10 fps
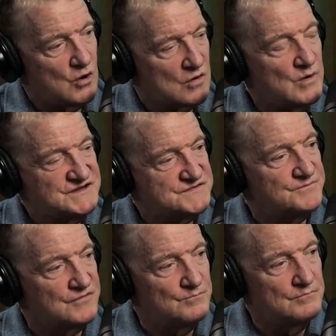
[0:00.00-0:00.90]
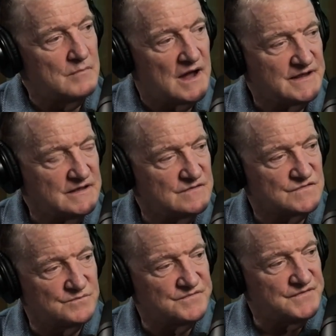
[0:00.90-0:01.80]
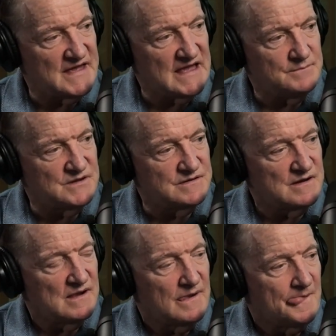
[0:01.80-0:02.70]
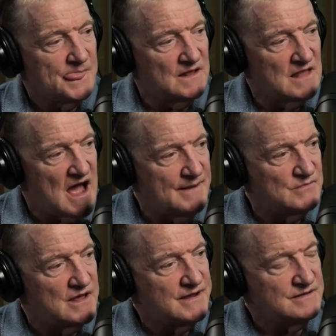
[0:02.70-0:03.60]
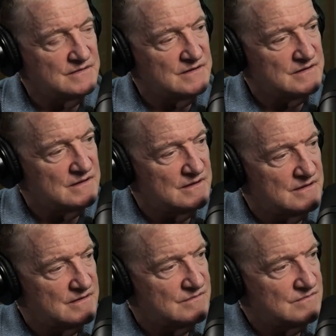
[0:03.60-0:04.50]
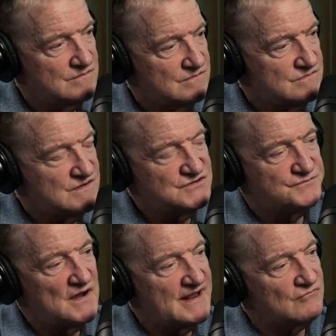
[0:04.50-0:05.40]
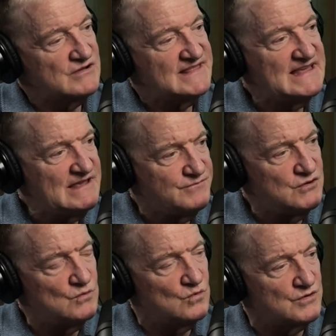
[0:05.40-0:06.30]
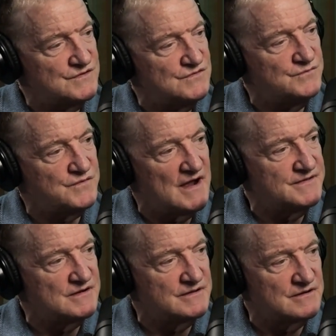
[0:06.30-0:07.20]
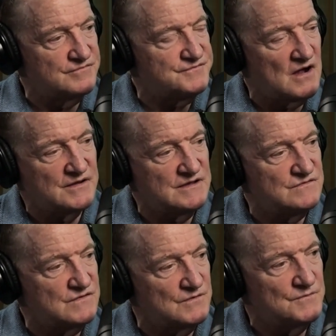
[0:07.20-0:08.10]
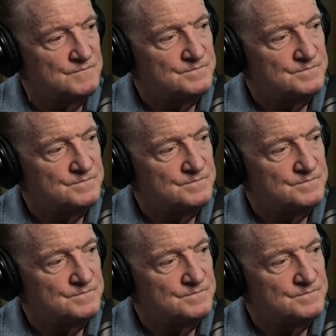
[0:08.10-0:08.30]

Walk away from money and some fame and the limelight, and did you find that relieve you, or did you find it a little funky too?